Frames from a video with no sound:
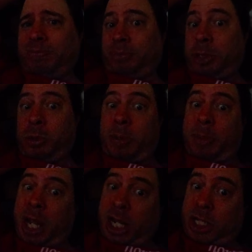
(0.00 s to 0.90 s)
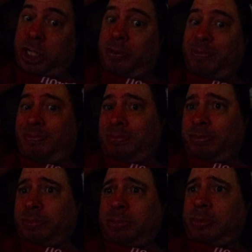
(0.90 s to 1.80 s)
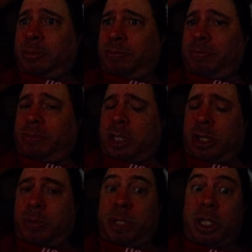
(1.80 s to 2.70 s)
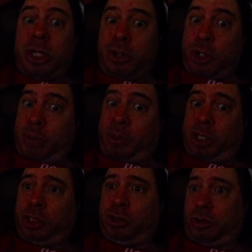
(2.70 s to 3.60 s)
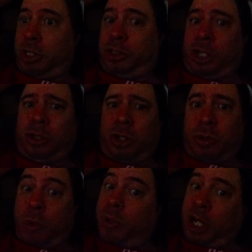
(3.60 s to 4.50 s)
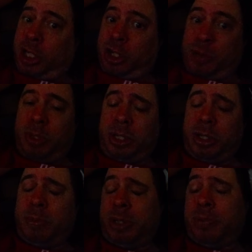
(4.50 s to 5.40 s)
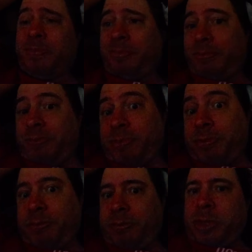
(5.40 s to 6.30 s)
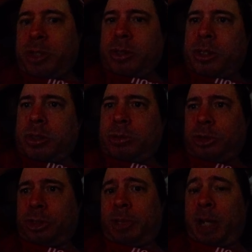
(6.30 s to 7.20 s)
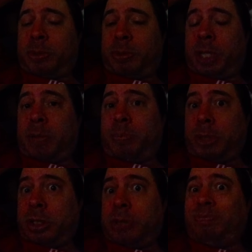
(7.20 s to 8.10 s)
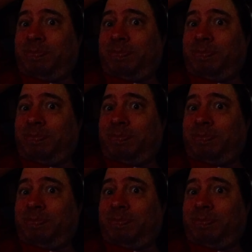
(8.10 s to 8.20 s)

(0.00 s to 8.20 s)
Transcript: to a match. In New Japan Strong, so I don't know who that could be, but we'll see what happens with that. But